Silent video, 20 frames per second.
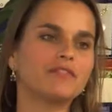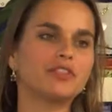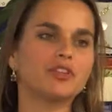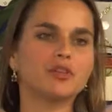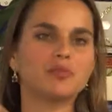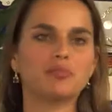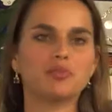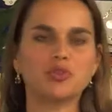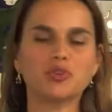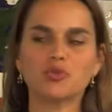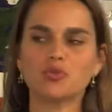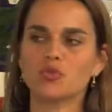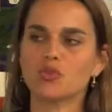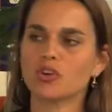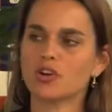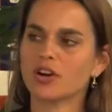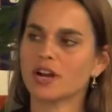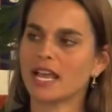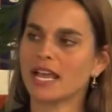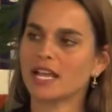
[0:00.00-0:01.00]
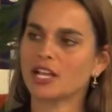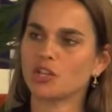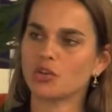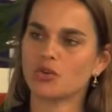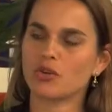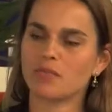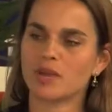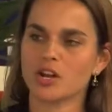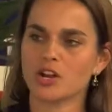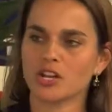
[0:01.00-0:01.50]
the pure
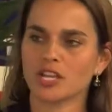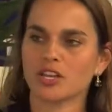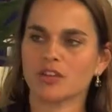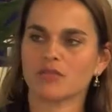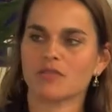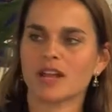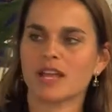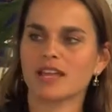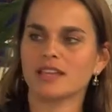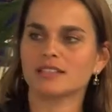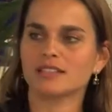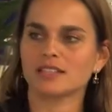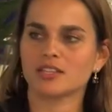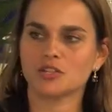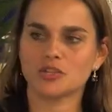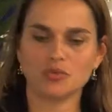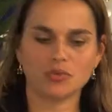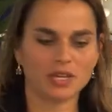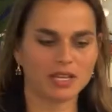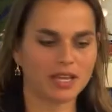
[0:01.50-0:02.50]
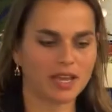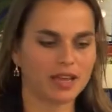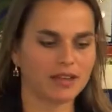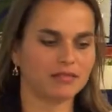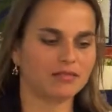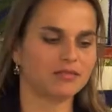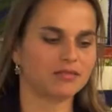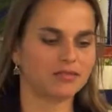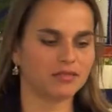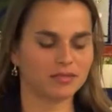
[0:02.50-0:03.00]
Anglo-American race and you would
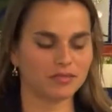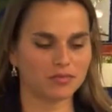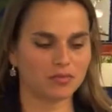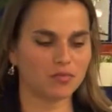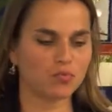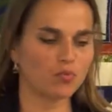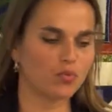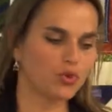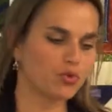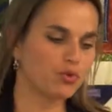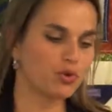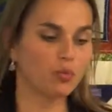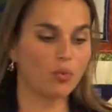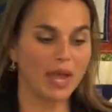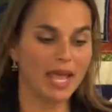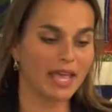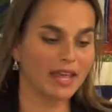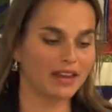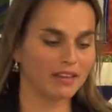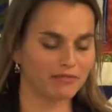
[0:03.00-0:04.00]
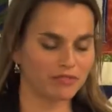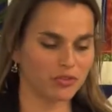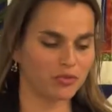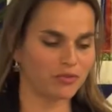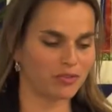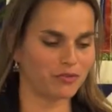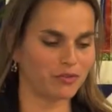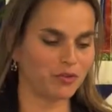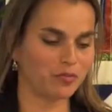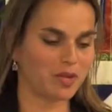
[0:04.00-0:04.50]
get you would win if you
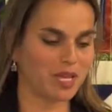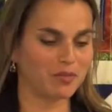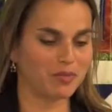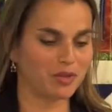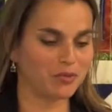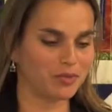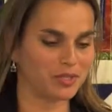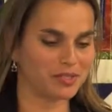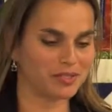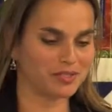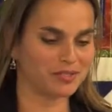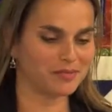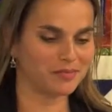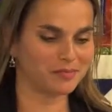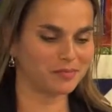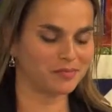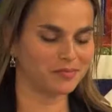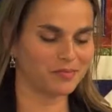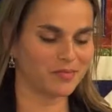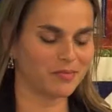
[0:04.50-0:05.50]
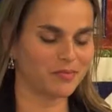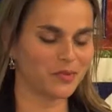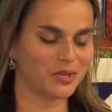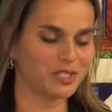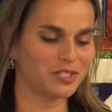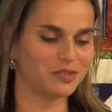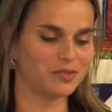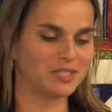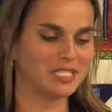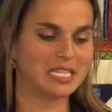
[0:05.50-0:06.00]
if your baby was
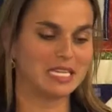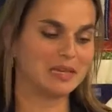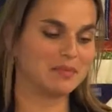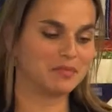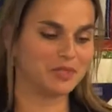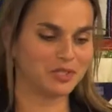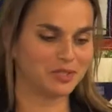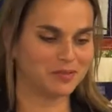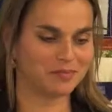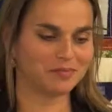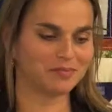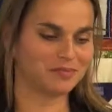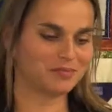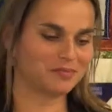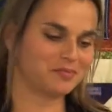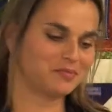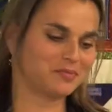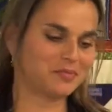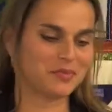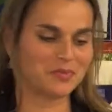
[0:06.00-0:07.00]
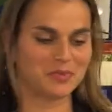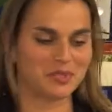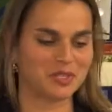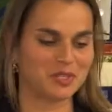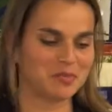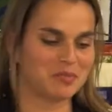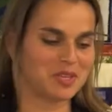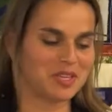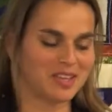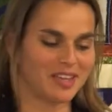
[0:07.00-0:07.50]
was deemed
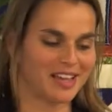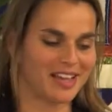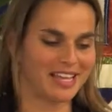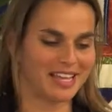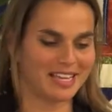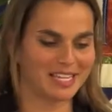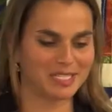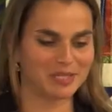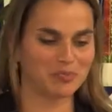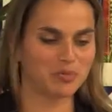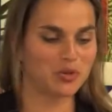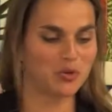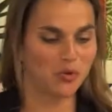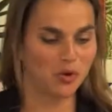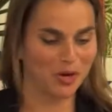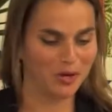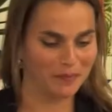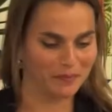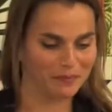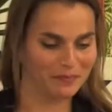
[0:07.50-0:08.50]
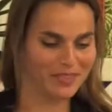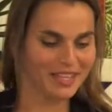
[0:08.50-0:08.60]
to be I guess pure.